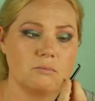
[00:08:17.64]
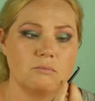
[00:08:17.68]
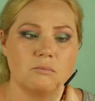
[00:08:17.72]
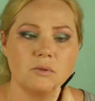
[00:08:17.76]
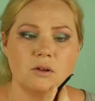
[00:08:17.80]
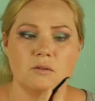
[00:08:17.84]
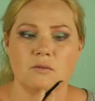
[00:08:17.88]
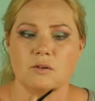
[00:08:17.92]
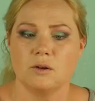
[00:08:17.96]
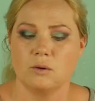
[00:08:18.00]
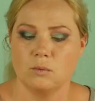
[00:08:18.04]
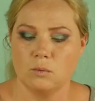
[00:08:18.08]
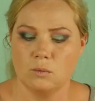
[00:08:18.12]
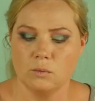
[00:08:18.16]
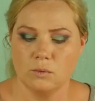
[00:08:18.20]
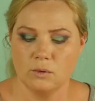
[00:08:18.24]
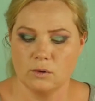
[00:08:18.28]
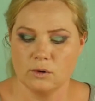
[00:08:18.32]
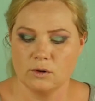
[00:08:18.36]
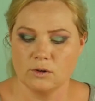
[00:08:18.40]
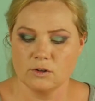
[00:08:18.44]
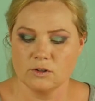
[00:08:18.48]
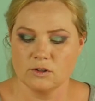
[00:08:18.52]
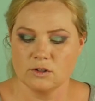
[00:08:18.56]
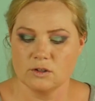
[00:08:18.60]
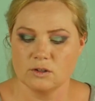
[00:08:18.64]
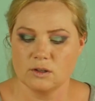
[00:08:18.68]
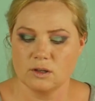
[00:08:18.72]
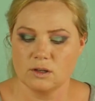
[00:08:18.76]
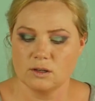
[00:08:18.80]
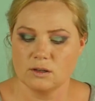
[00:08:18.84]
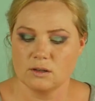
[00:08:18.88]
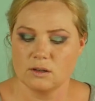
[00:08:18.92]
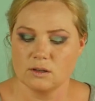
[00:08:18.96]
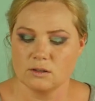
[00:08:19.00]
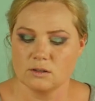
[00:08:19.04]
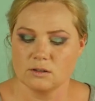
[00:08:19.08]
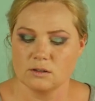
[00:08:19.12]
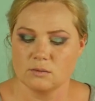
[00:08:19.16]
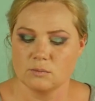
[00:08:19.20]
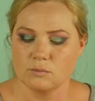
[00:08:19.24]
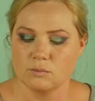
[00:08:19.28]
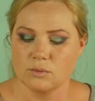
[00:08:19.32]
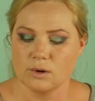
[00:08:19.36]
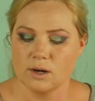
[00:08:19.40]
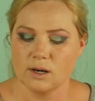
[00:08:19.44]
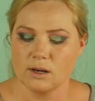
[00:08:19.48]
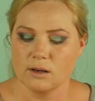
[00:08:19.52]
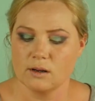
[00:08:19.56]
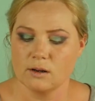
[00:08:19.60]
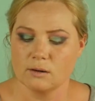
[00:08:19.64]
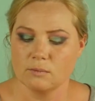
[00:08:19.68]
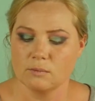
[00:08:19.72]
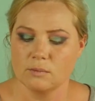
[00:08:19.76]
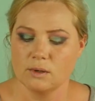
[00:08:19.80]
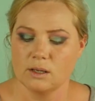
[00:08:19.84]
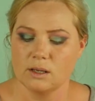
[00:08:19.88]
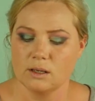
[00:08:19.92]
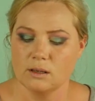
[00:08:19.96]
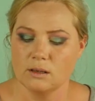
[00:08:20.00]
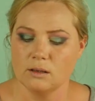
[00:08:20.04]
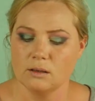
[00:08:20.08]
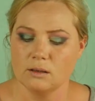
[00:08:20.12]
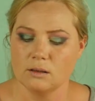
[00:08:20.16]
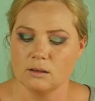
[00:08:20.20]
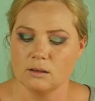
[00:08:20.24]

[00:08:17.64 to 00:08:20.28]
If it works and doesn't break on me.